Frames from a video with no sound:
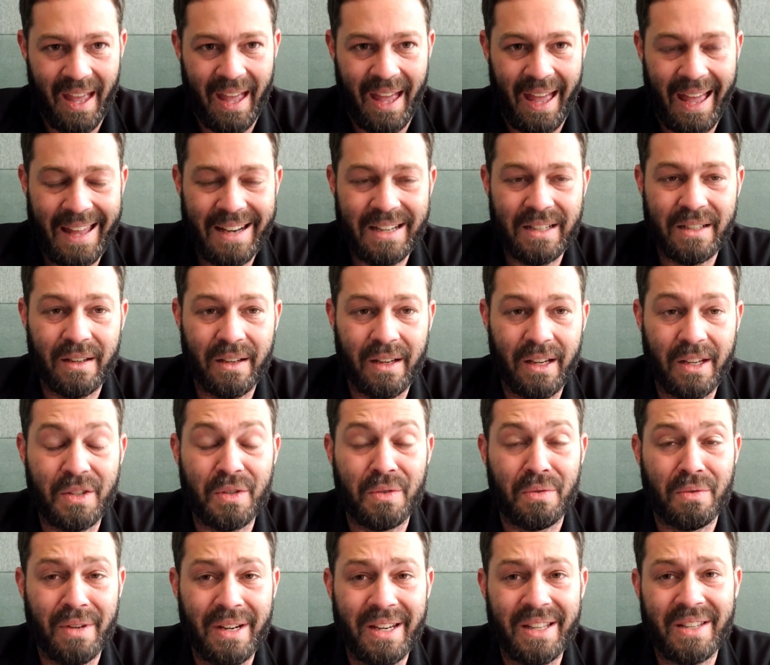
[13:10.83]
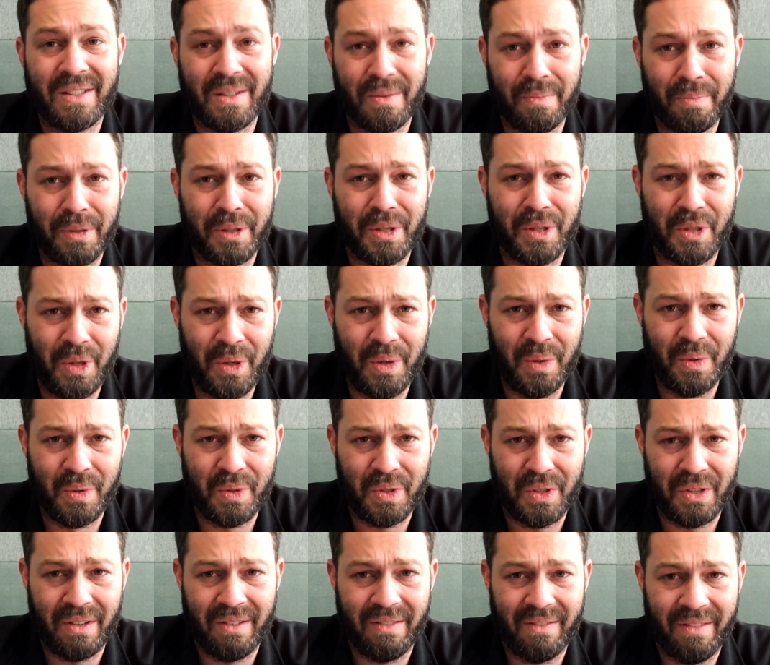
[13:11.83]
And it's really simple to
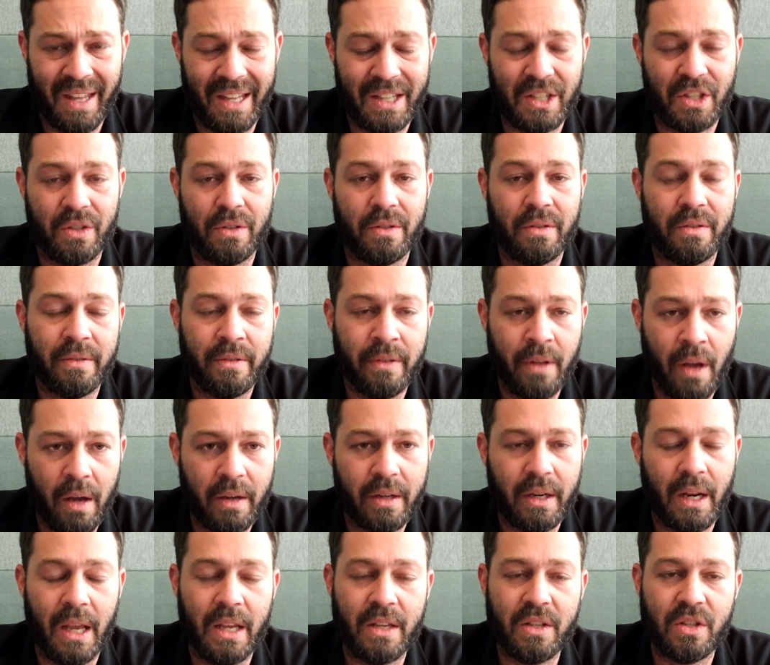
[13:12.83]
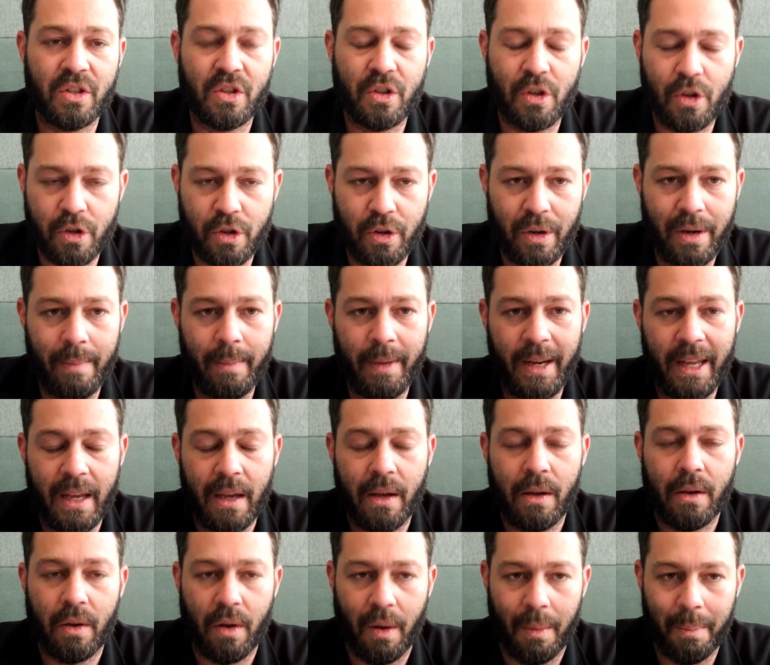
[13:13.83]
use. It's not extremely
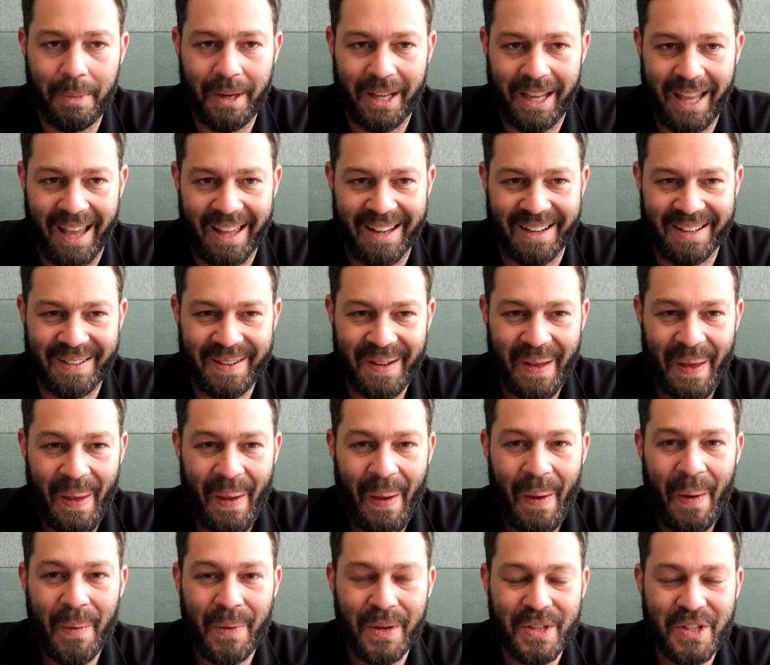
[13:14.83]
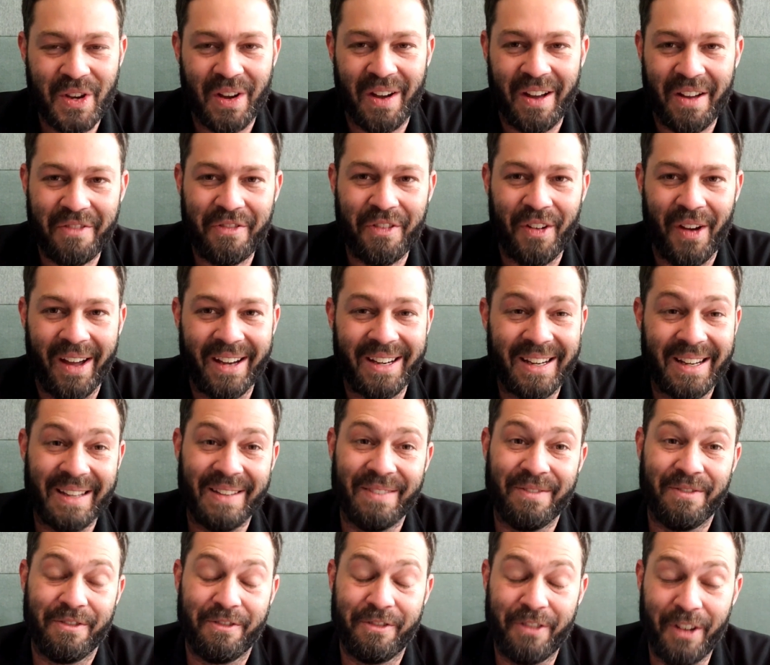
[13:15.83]
complicated, which I find a
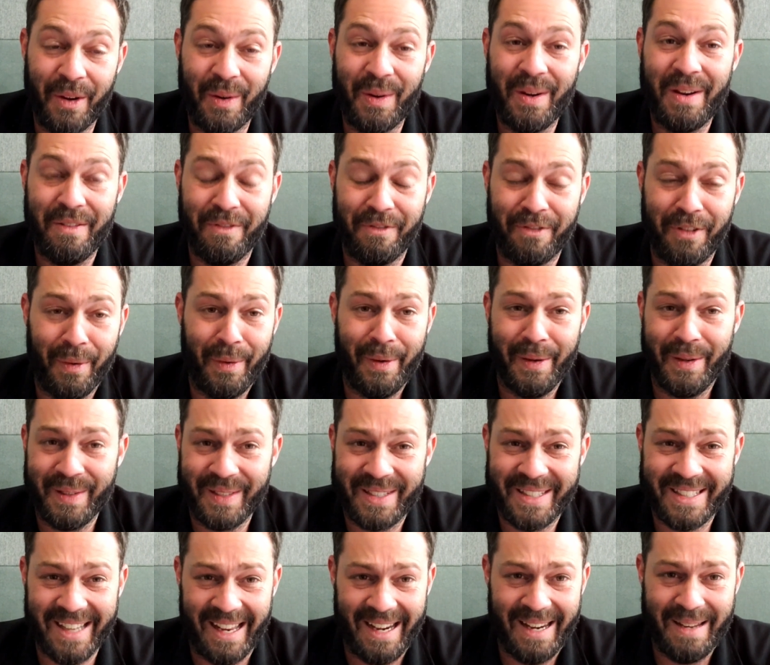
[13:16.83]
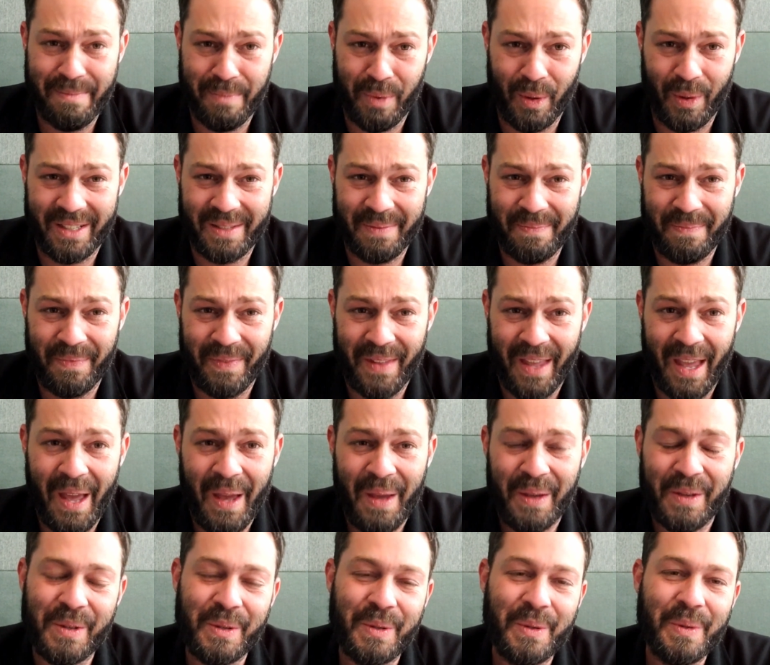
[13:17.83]
very, very good selling point.
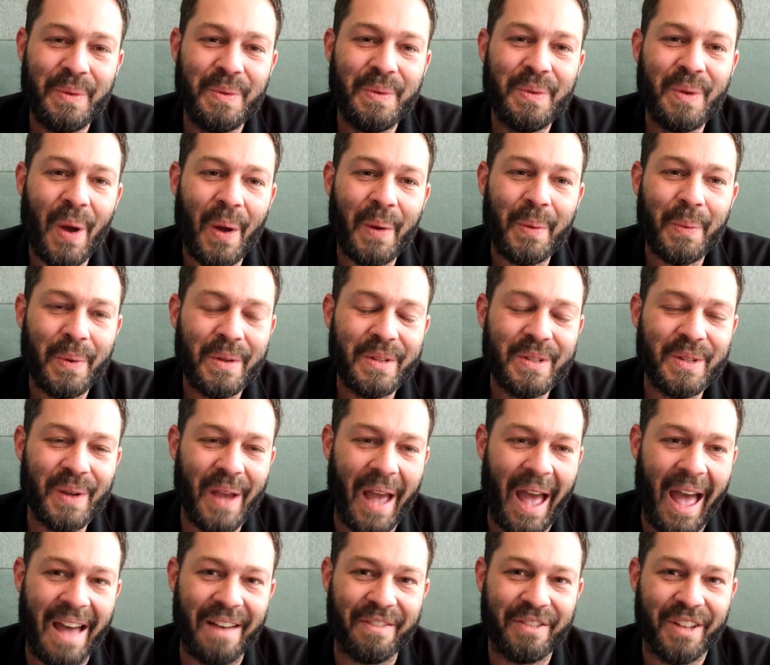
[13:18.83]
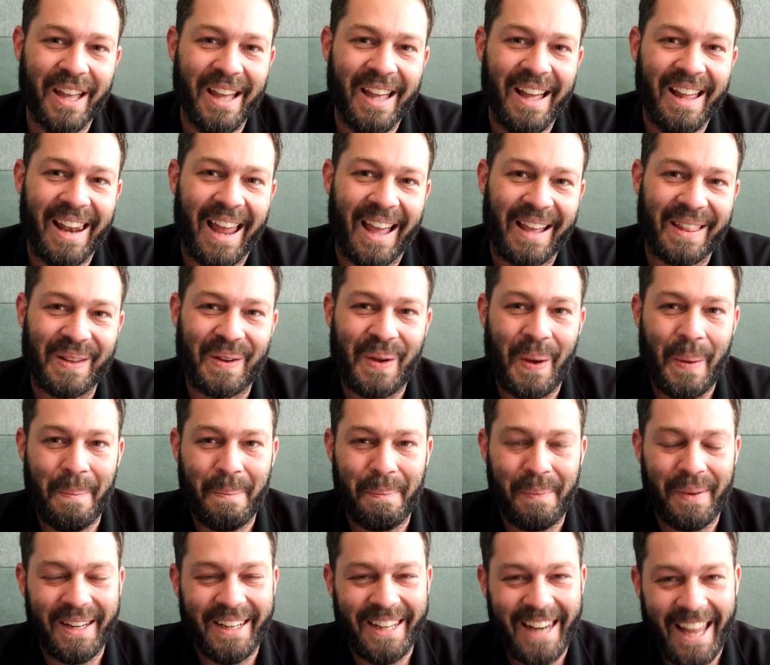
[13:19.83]
You do not want to have like the
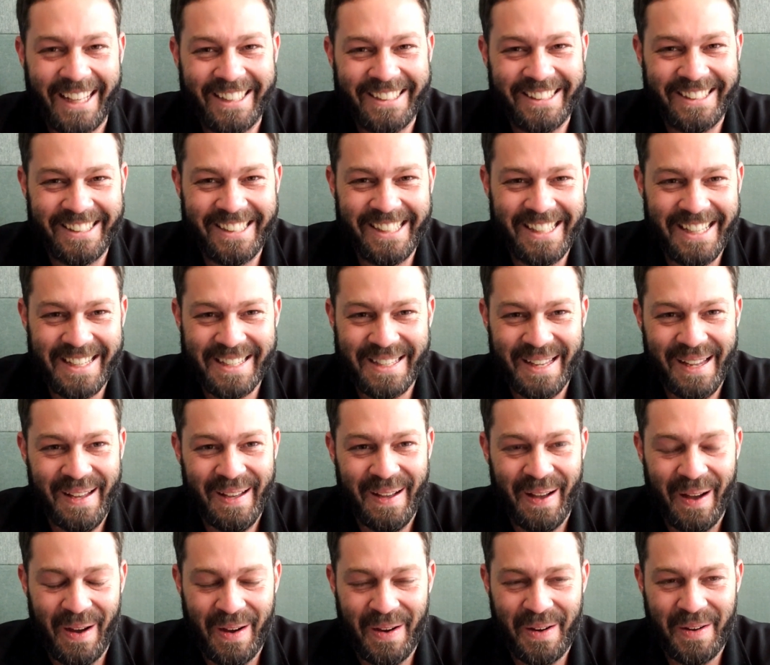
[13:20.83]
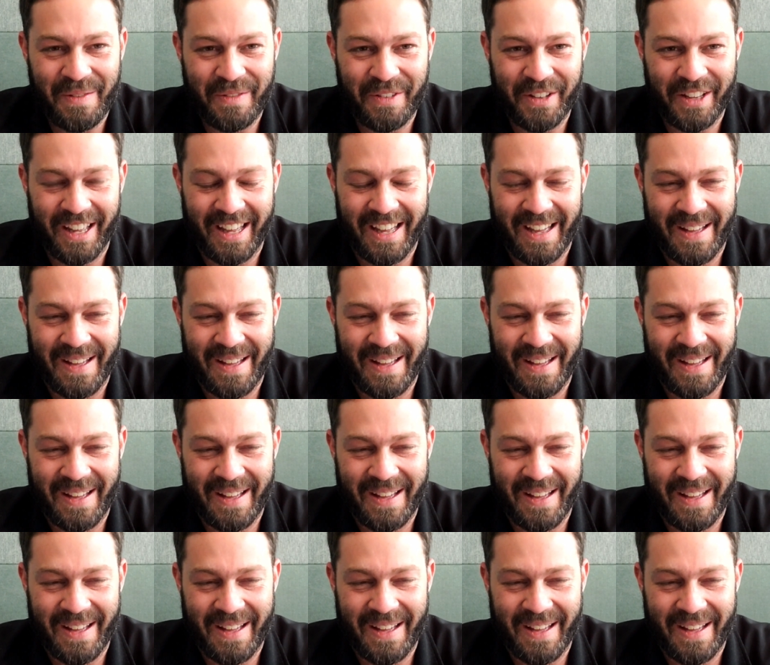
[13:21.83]
complexities of,